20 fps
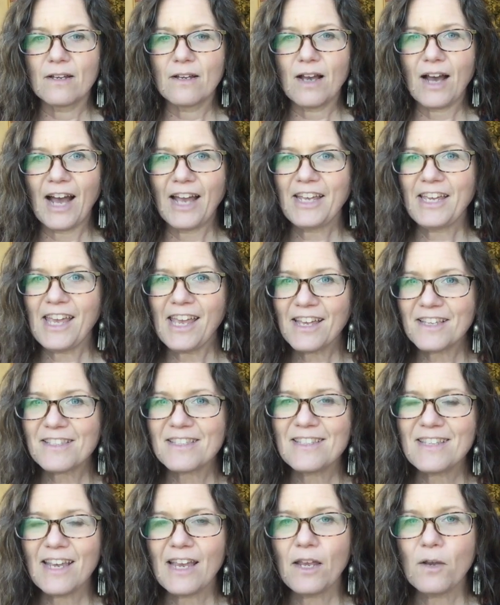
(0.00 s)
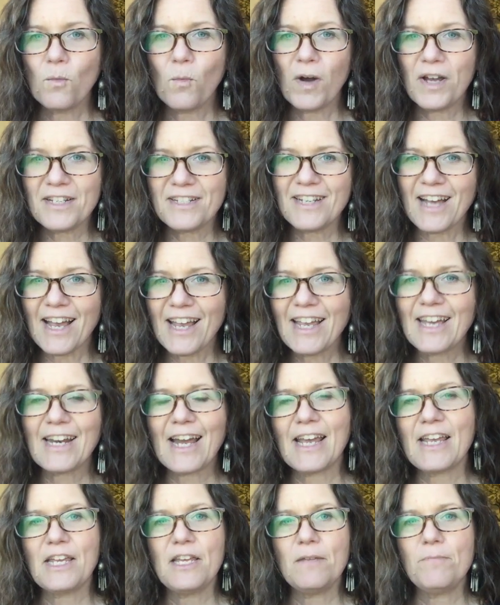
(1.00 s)
I can't say what diet
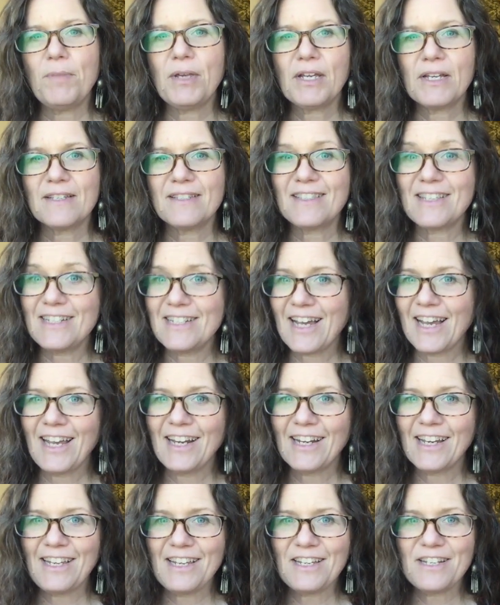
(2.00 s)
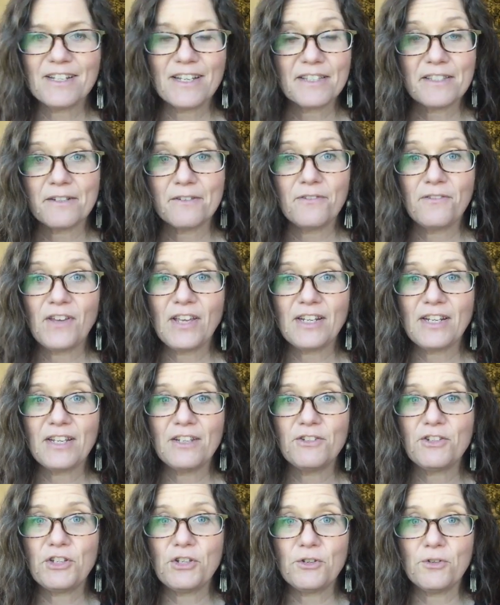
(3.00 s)
I eat because the diet I eat doesn't fit
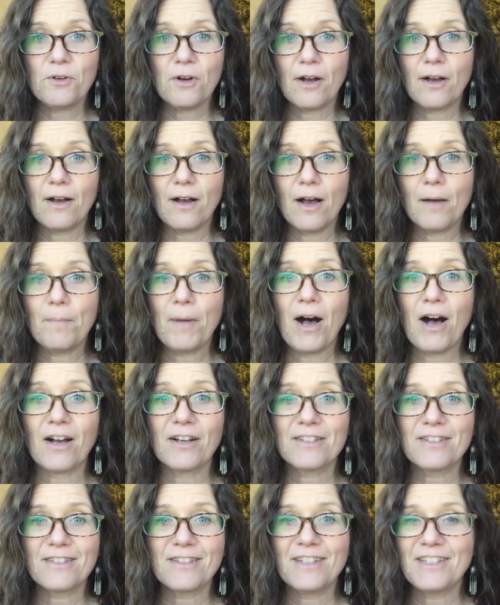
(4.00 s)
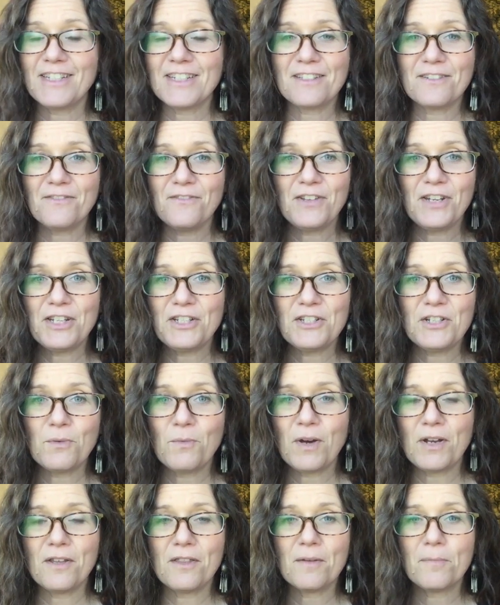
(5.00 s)
into a box. It doesn't fit into
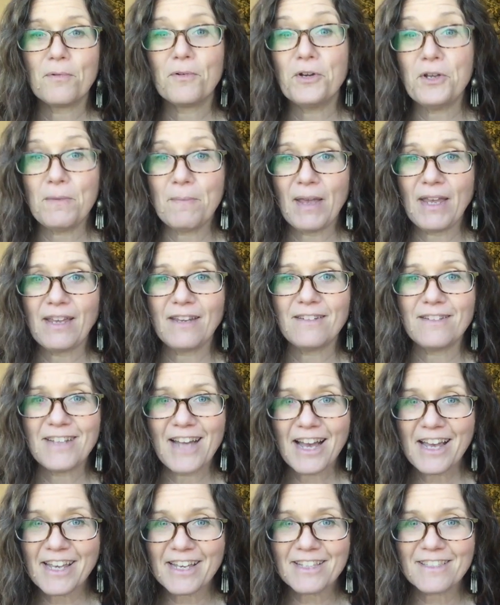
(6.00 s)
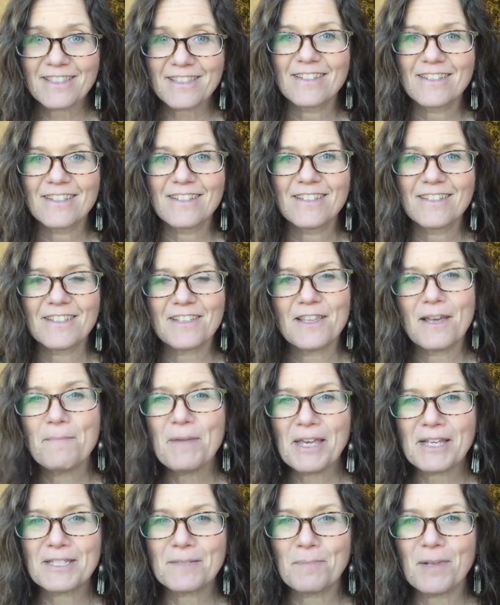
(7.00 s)
one of the pre-made diets. So let me
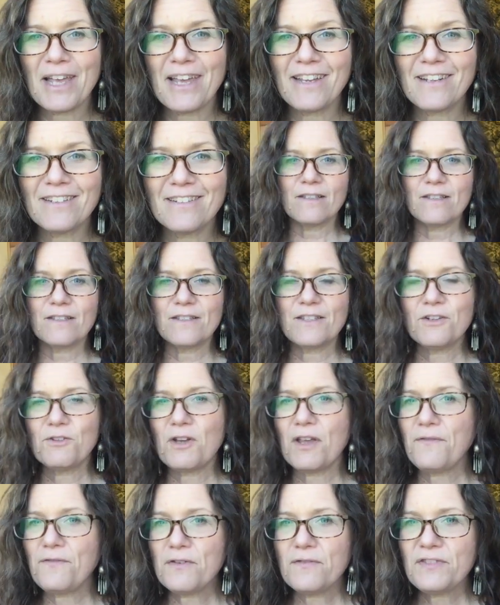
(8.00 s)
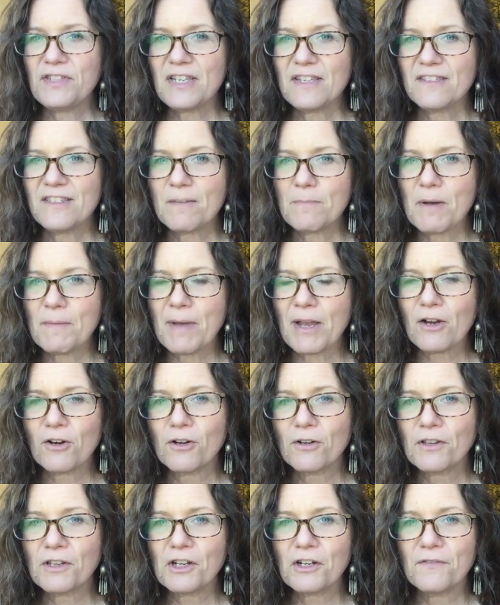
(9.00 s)
explain. So if you've seen some of my
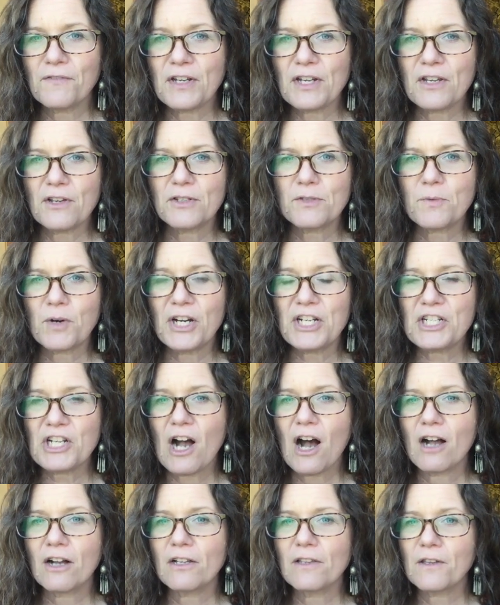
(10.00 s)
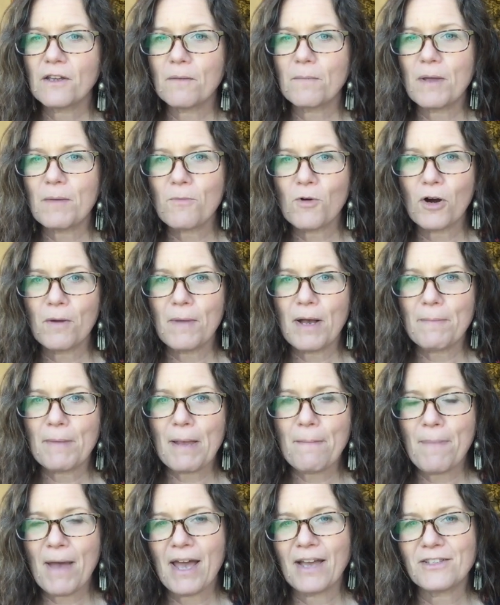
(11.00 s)
earlier videos where I talk a little bit more about my
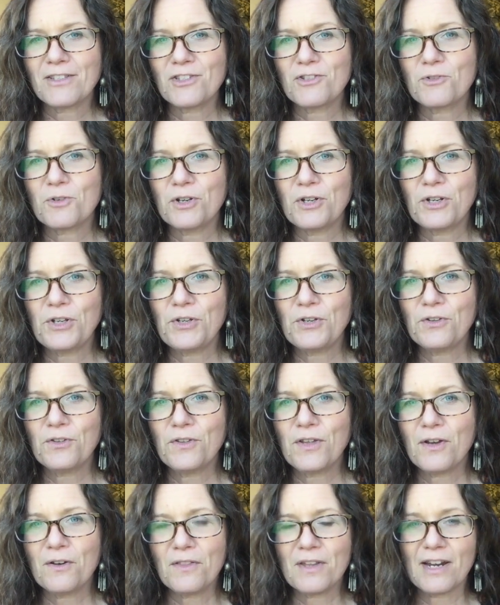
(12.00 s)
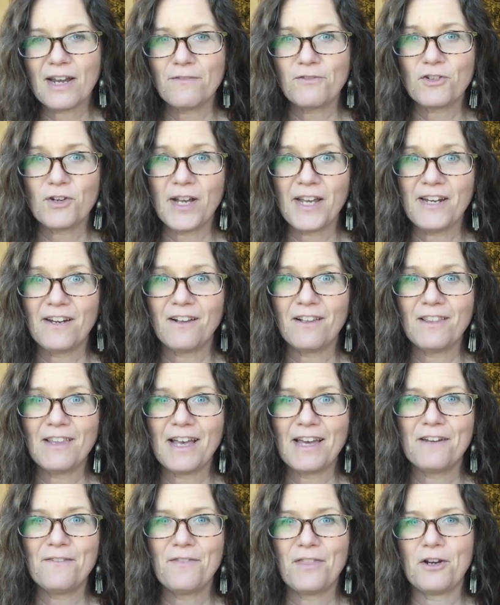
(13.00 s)
backstory, you'll know that I've tried a
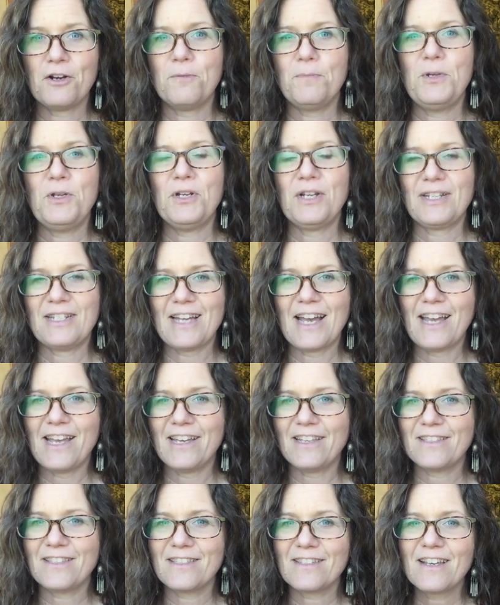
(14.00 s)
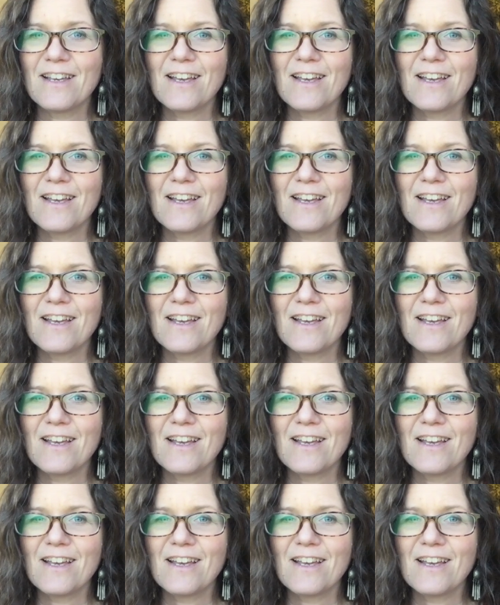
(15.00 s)
lot of therapeutic diets.